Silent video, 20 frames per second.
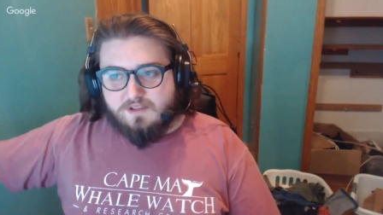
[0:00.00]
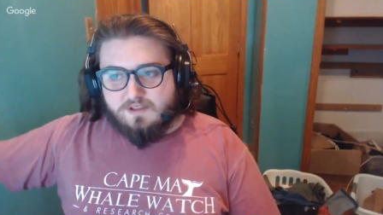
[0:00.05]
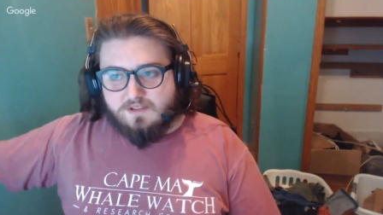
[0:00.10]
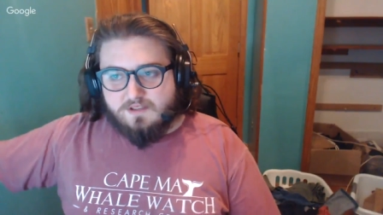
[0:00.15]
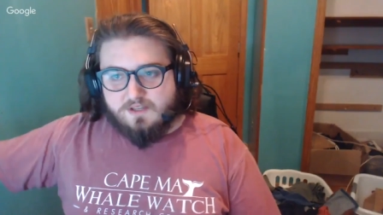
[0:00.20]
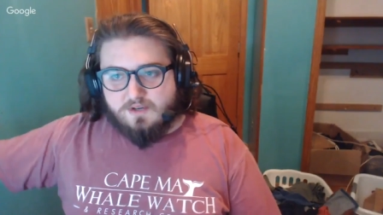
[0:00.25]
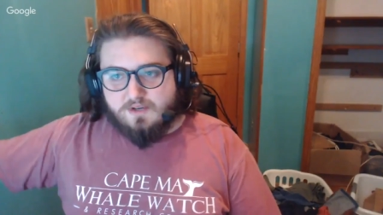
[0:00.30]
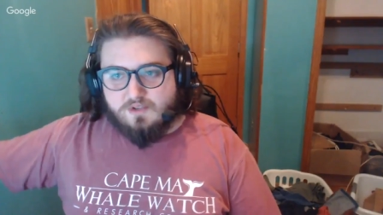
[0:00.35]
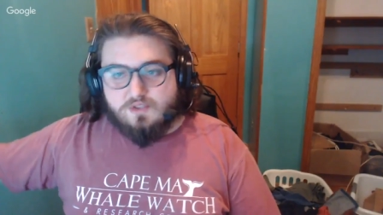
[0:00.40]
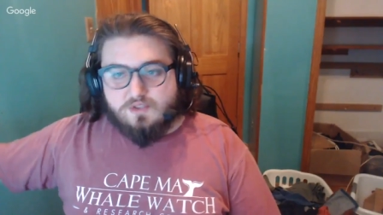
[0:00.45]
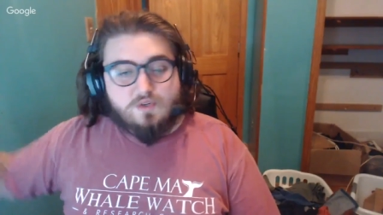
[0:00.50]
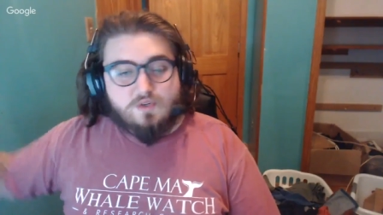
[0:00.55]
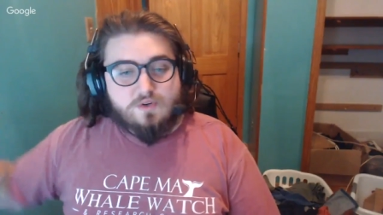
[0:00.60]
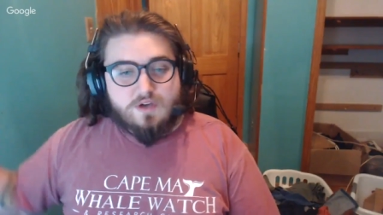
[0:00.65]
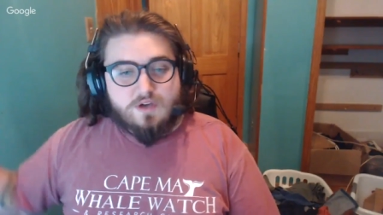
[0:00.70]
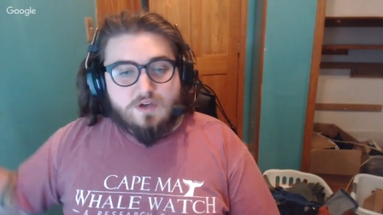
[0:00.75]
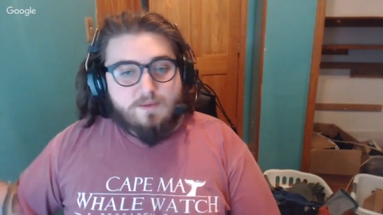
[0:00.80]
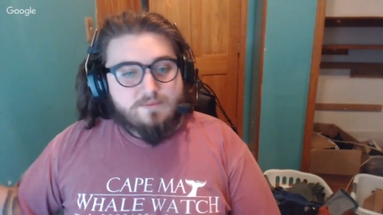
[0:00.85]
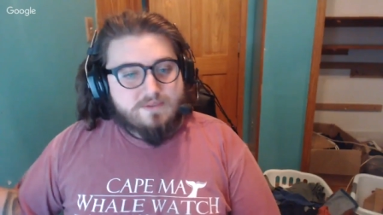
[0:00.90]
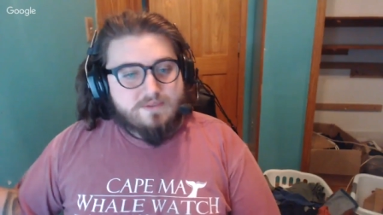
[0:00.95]
you know you
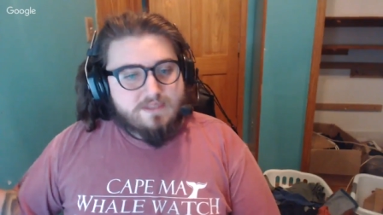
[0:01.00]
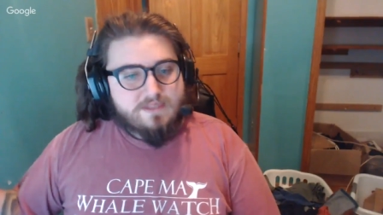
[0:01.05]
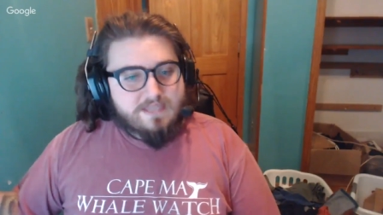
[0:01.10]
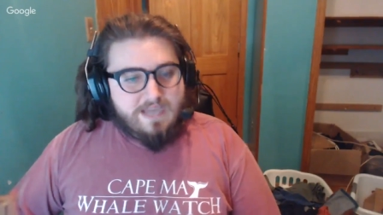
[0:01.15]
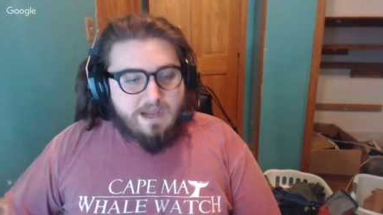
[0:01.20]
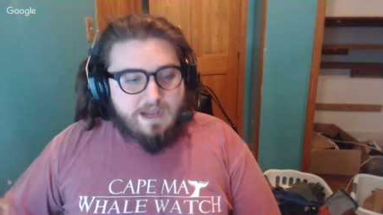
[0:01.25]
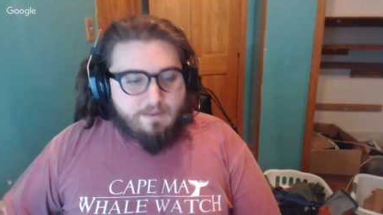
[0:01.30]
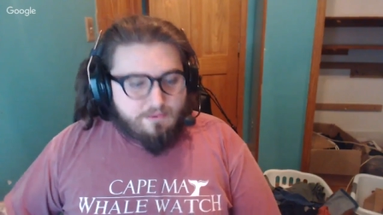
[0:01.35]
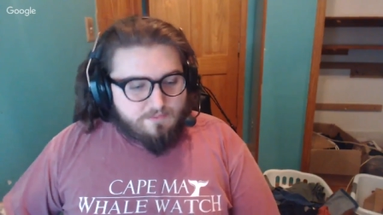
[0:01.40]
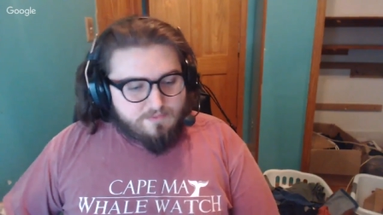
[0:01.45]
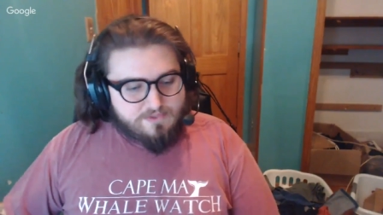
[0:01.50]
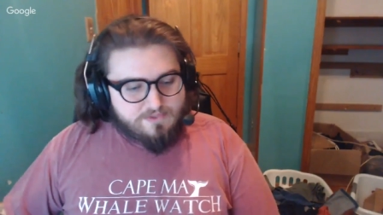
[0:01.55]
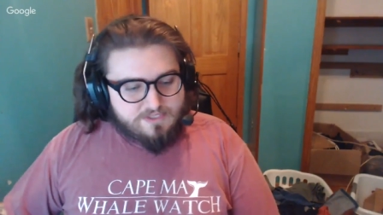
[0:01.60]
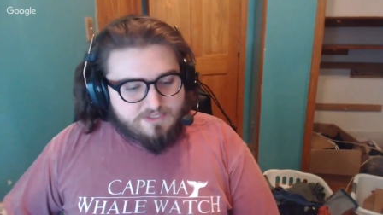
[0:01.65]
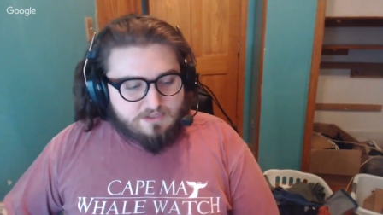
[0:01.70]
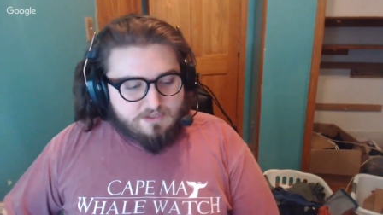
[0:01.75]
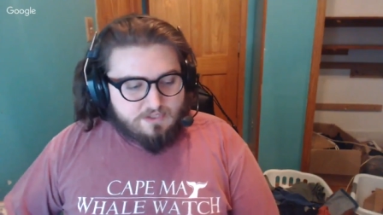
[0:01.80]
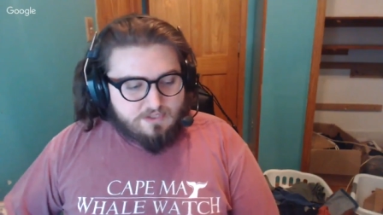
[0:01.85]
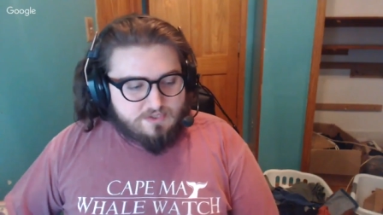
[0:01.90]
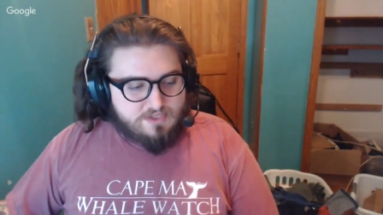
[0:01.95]
don't come to the optimal
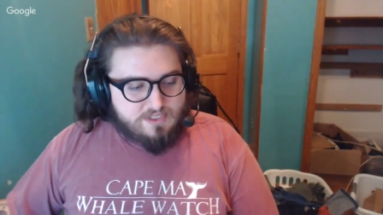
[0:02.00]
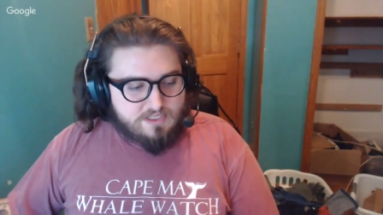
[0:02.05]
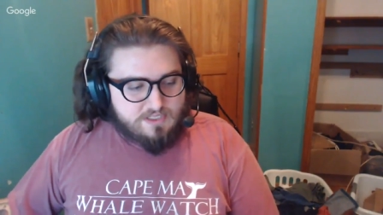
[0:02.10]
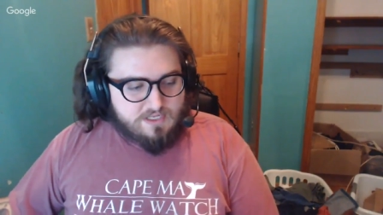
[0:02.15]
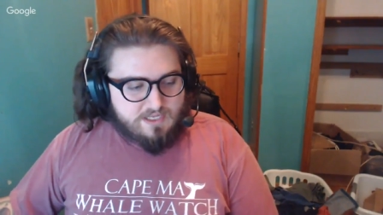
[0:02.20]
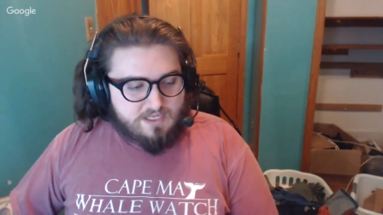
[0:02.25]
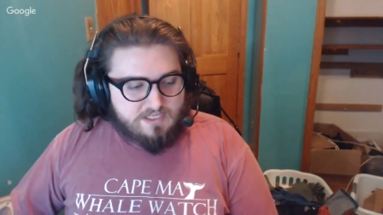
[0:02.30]
solution,